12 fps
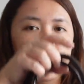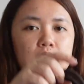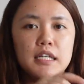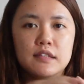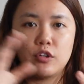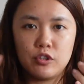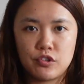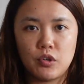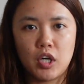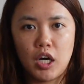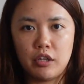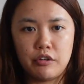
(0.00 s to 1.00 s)
is also a
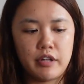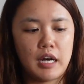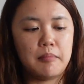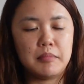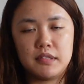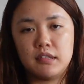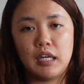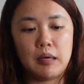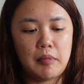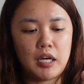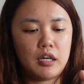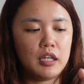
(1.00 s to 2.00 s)
color that I'm missing in
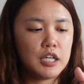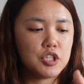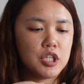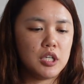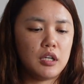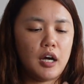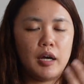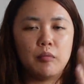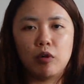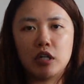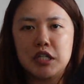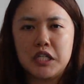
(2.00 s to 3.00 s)
my collection. I
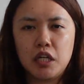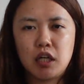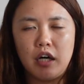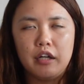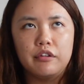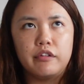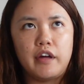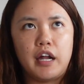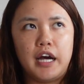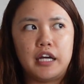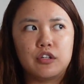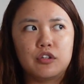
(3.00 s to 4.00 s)
wanted a color that
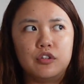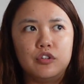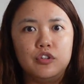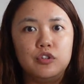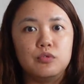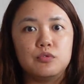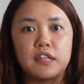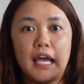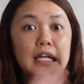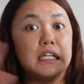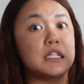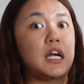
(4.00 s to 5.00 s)
I could use
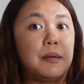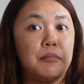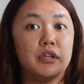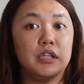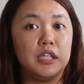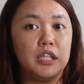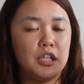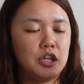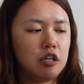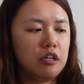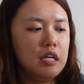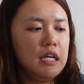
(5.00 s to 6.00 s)
any time of the
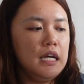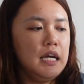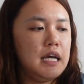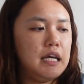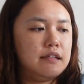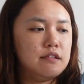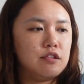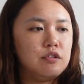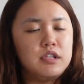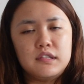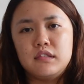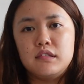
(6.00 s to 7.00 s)
year, and so
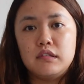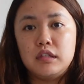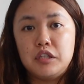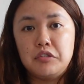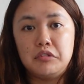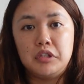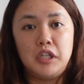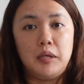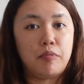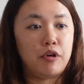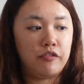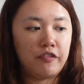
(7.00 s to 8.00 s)
this is literally
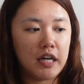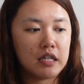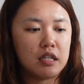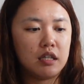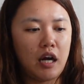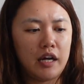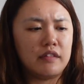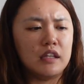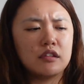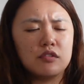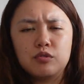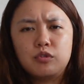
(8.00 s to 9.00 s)
perfect. And I think
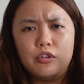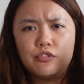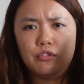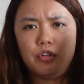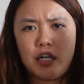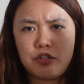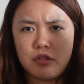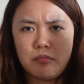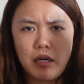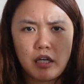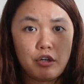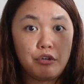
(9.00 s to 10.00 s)
this would also actually
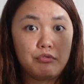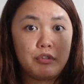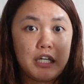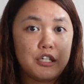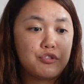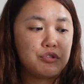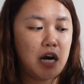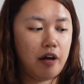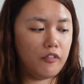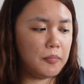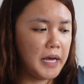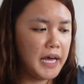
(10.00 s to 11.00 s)
make a great
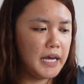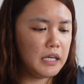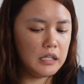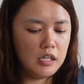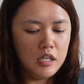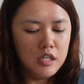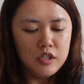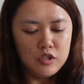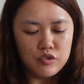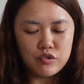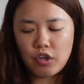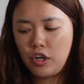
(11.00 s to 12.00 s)
travel bag.
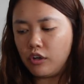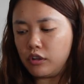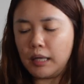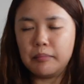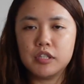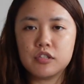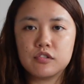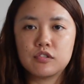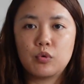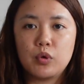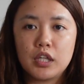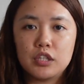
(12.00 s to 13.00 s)
So let me just
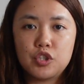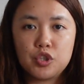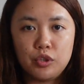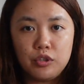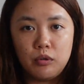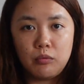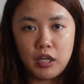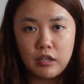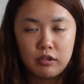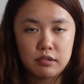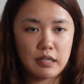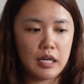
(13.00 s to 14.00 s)
quickly show you what it
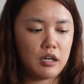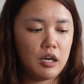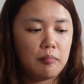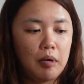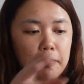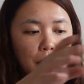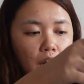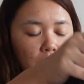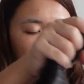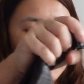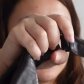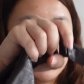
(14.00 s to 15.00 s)
looks like on my
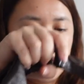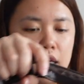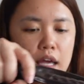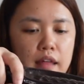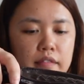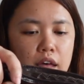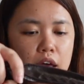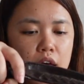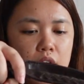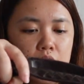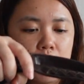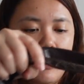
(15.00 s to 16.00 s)
body, and
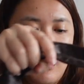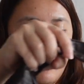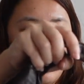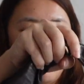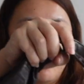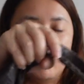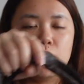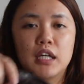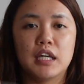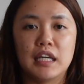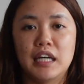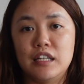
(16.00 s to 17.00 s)
then we
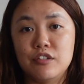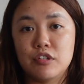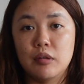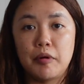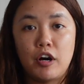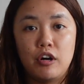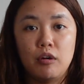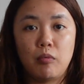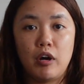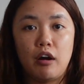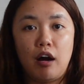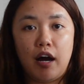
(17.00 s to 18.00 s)
can get into the part
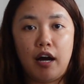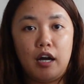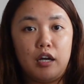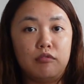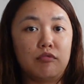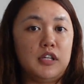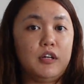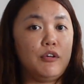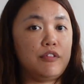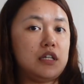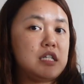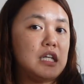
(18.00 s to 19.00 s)
where I
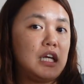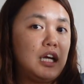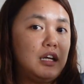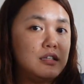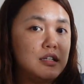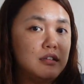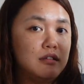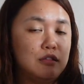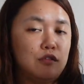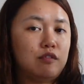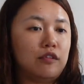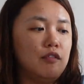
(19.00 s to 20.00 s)
re-authenticate
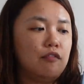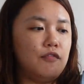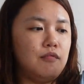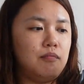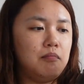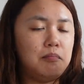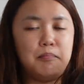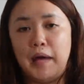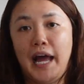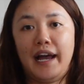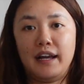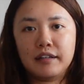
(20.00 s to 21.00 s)
this
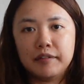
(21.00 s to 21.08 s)
bag.